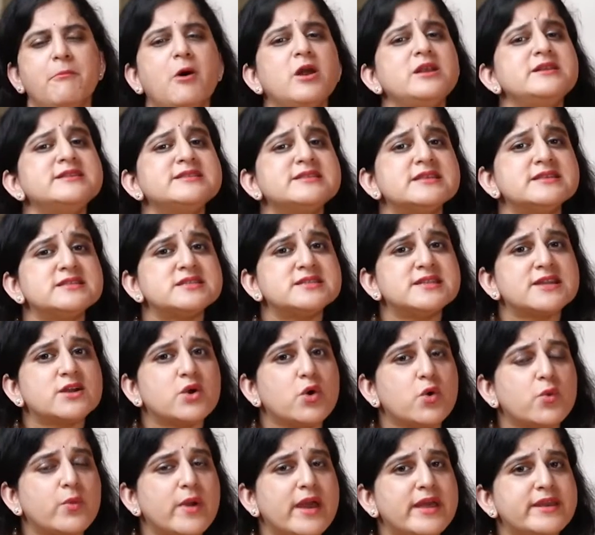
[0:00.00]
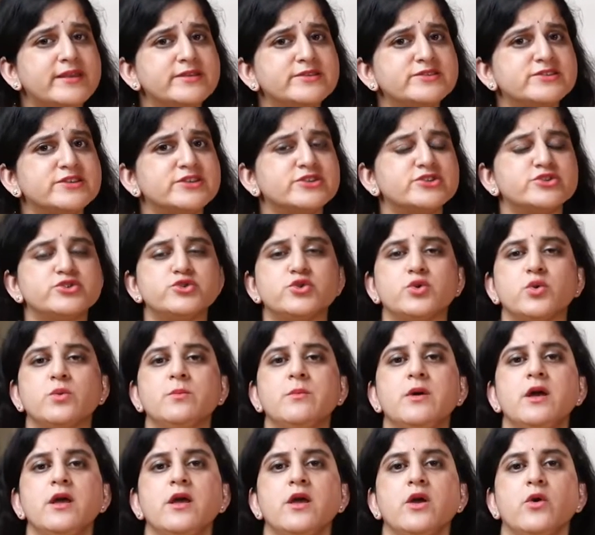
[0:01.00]
Polycystic ovarian
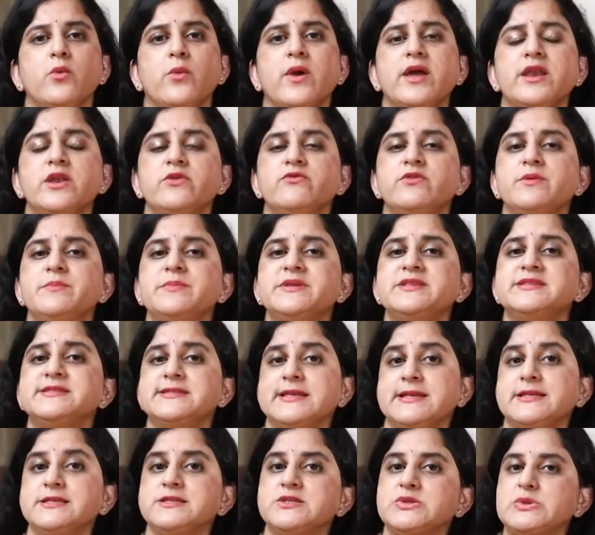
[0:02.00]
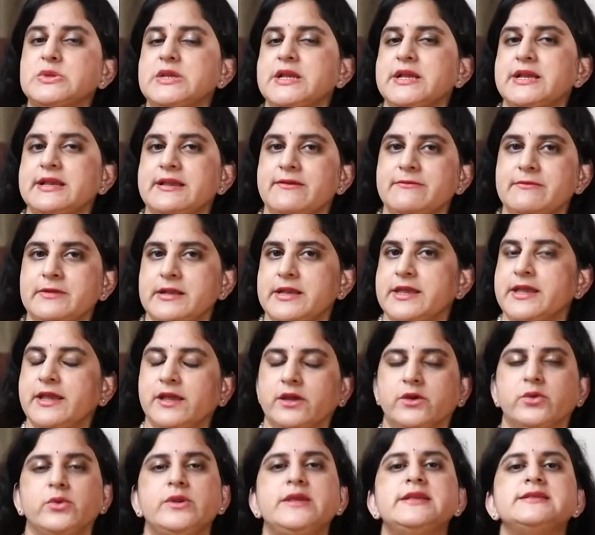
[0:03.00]
syndrome, where a woman's insulin level
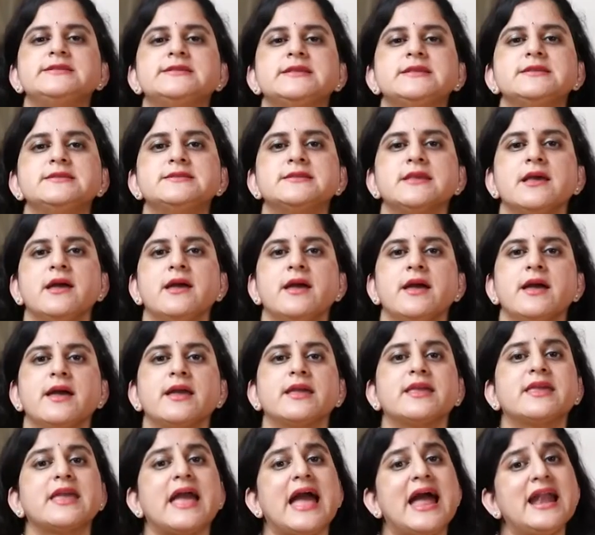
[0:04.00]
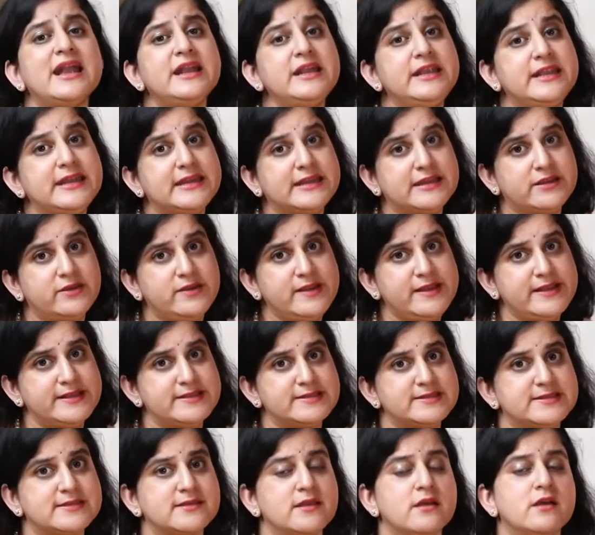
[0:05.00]
increases, can
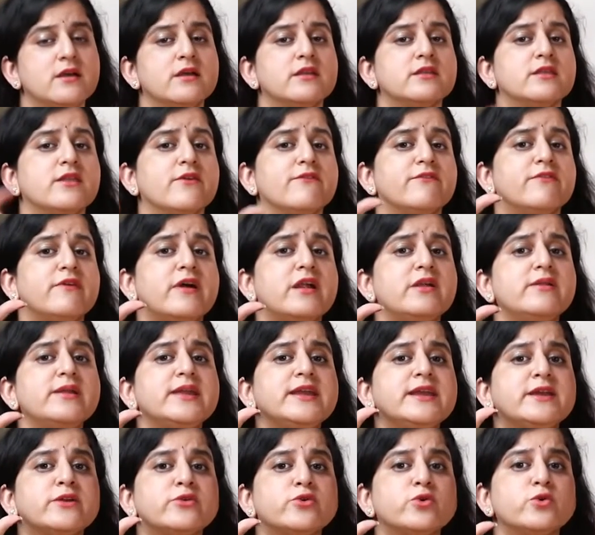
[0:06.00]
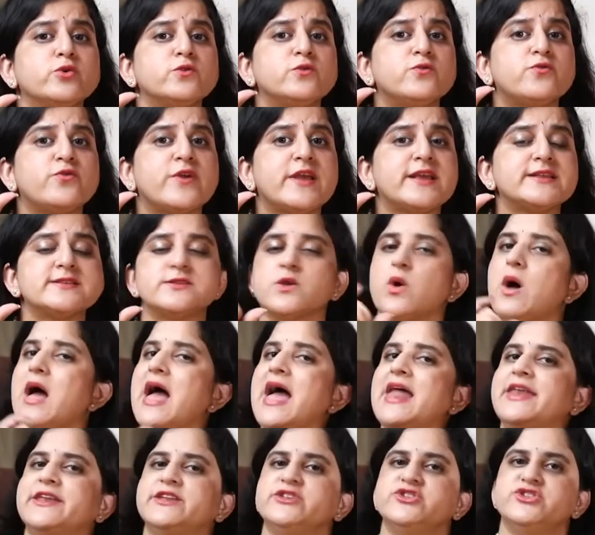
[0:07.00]
decrease the very growth phase or
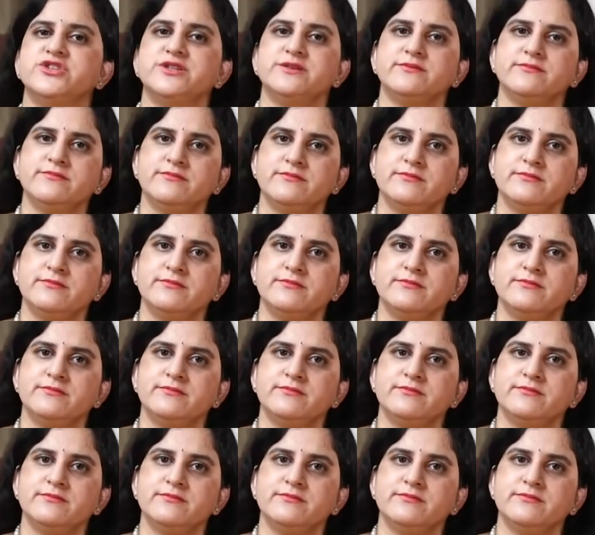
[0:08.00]
anagen.